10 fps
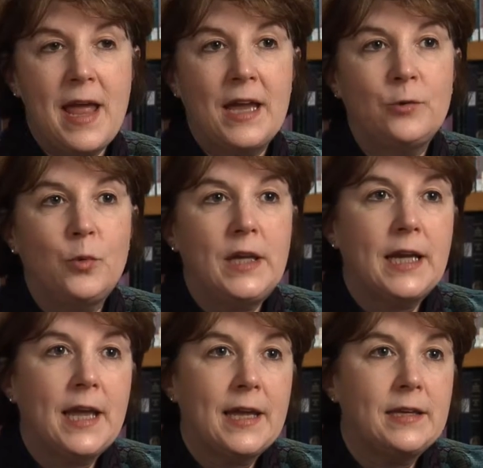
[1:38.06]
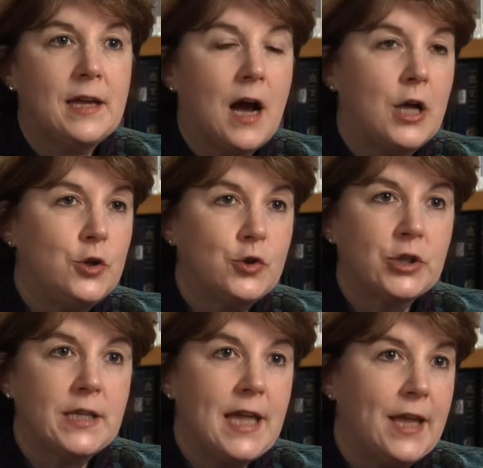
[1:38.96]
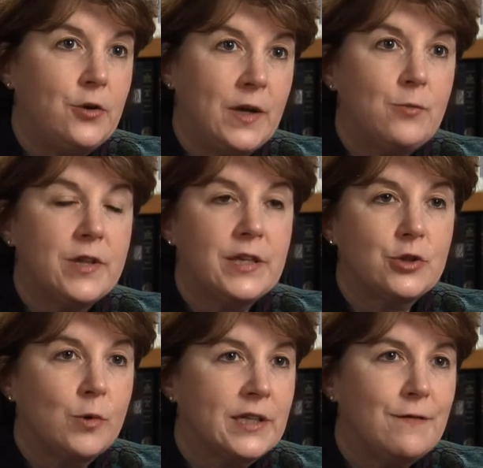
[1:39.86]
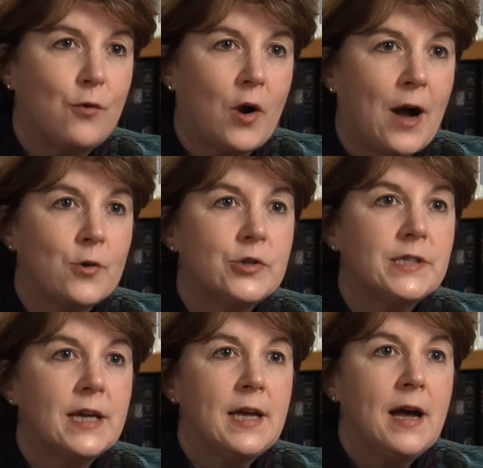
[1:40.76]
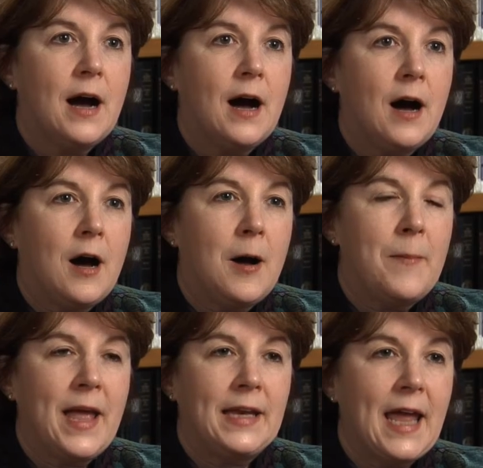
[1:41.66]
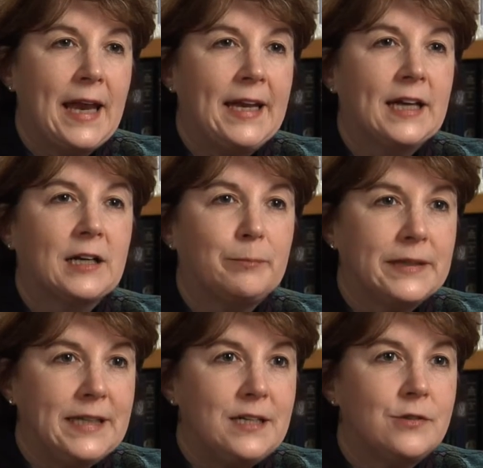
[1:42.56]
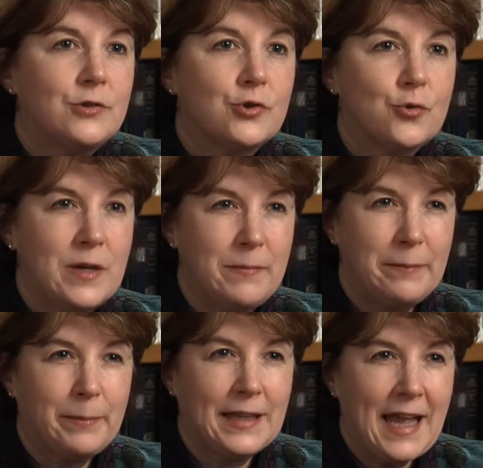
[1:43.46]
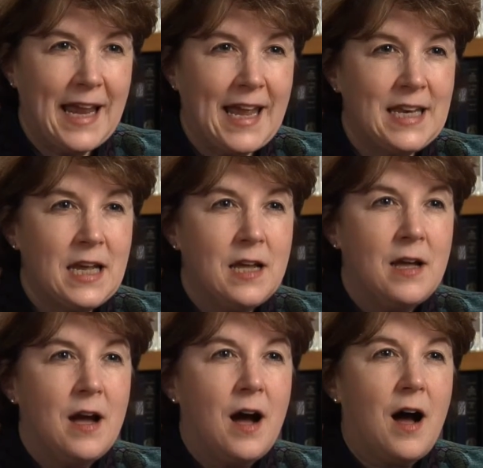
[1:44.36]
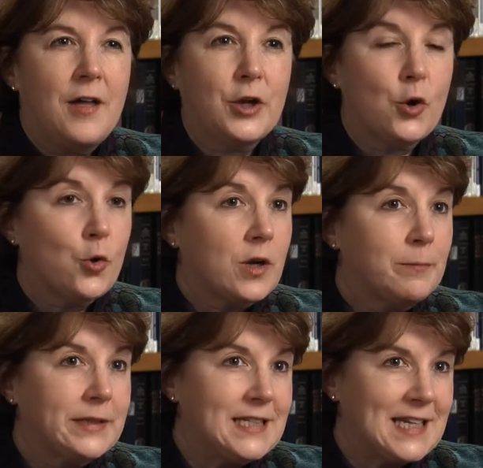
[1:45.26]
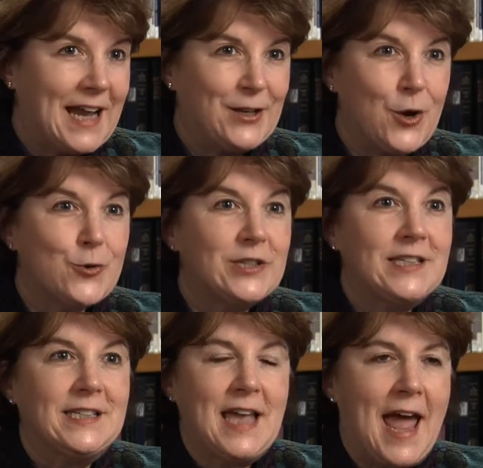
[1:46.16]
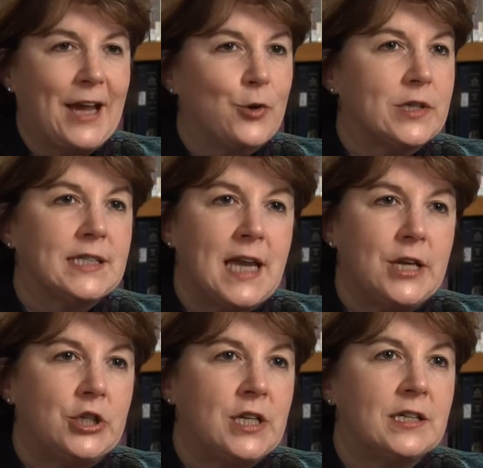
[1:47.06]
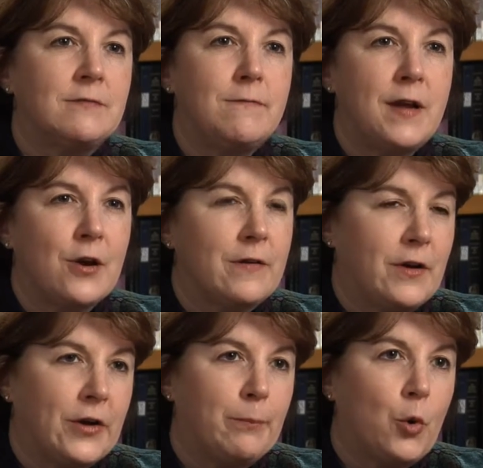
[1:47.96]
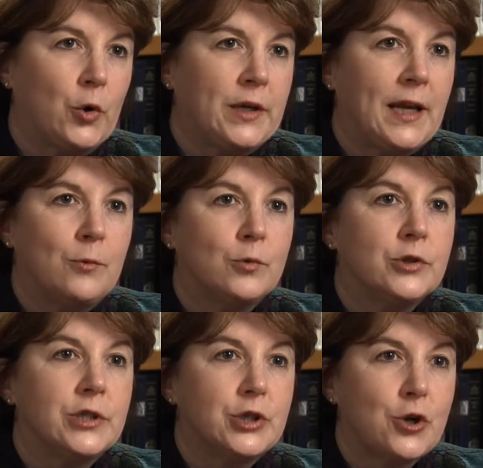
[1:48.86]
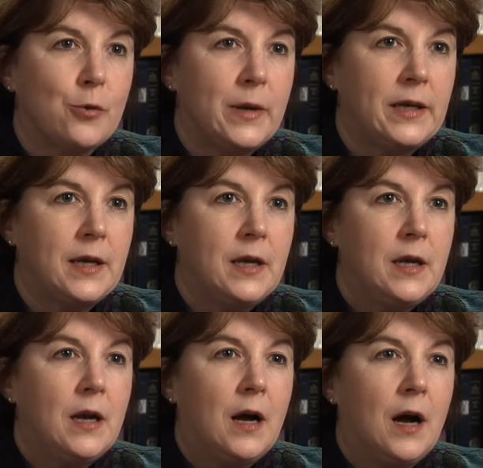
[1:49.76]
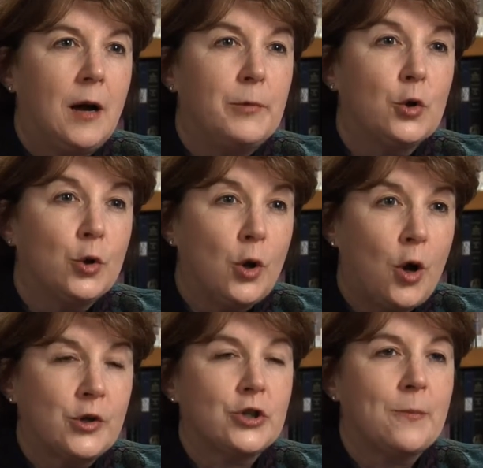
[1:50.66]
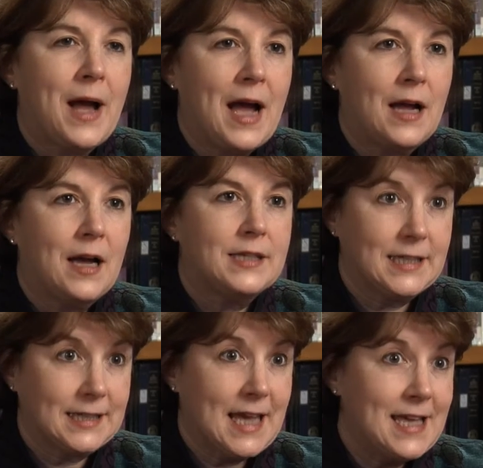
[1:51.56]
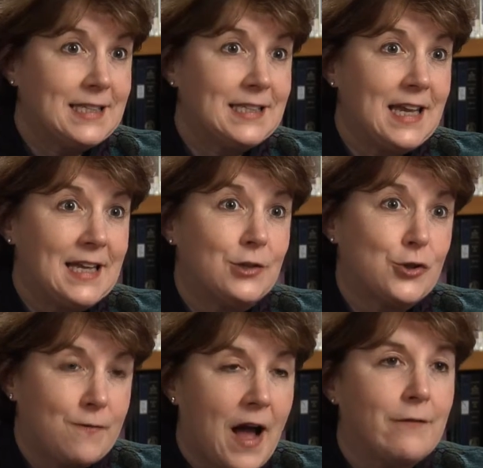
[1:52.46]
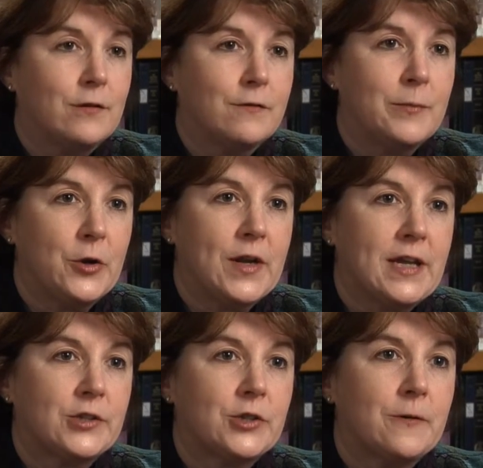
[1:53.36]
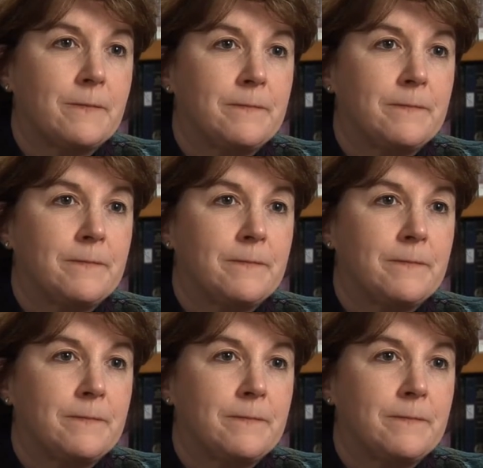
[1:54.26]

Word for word: and we can uh, usually get you in within 24 hours. Um, and getting a complete treatment plan, uh, the complete diagnosis, accurate staging is very, very important and will determine um, your long term success and survival from your cancer.